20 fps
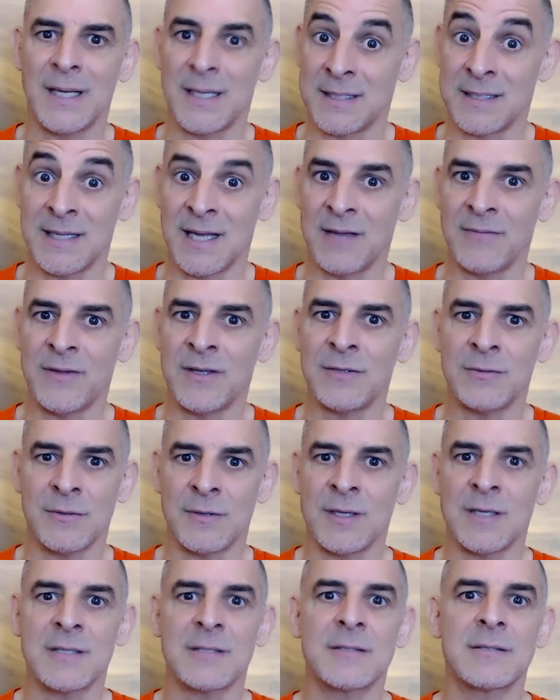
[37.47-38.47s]
Let's dive into
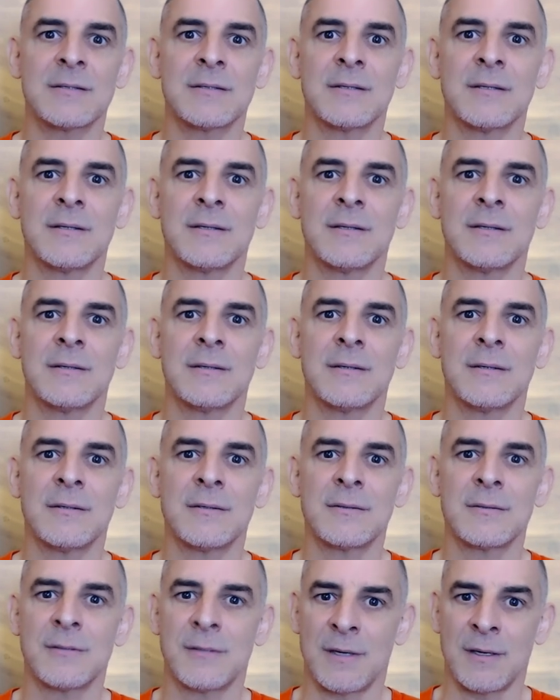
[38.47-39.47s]
this.
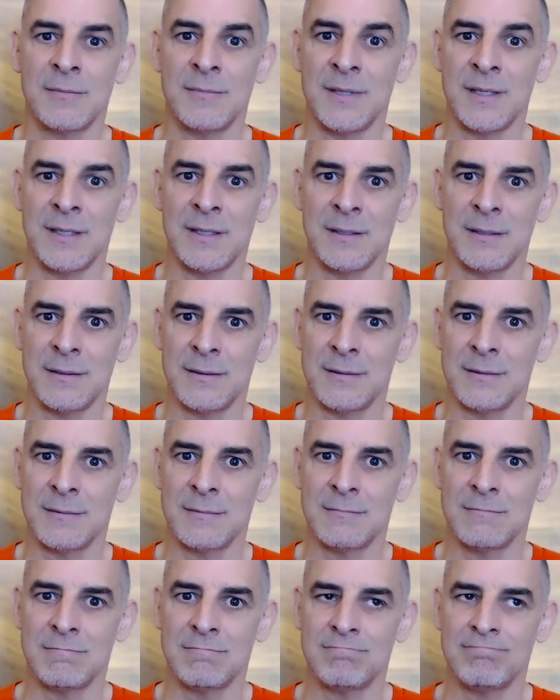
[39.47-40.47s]
It's going to be
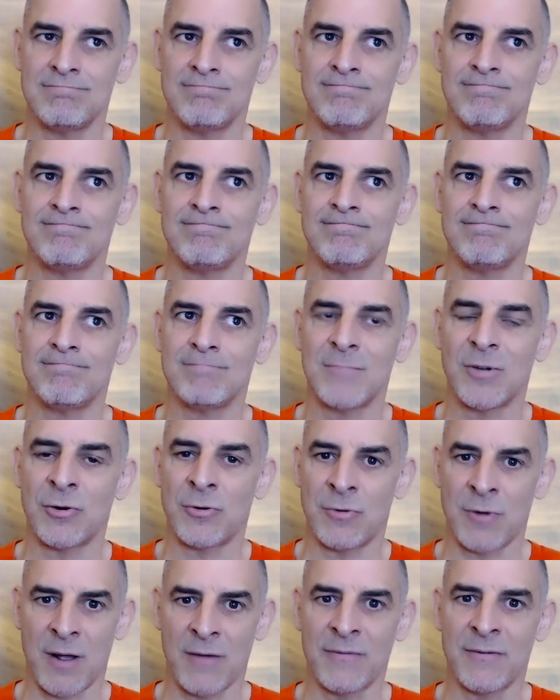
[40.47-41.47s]

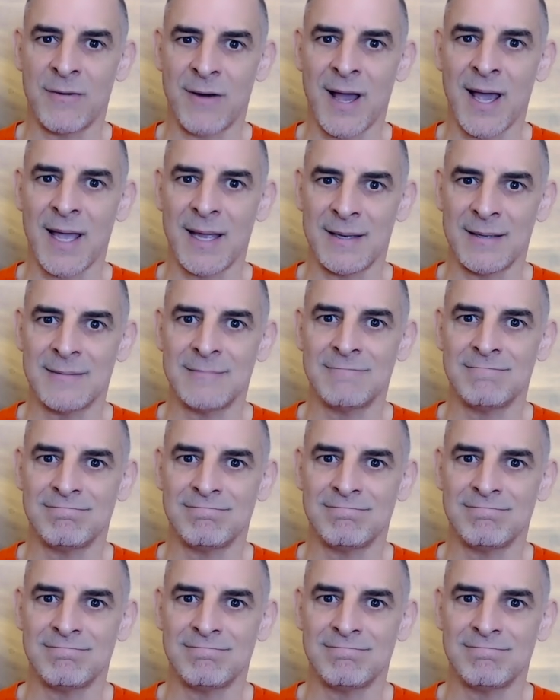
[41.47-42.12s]
a rough ride.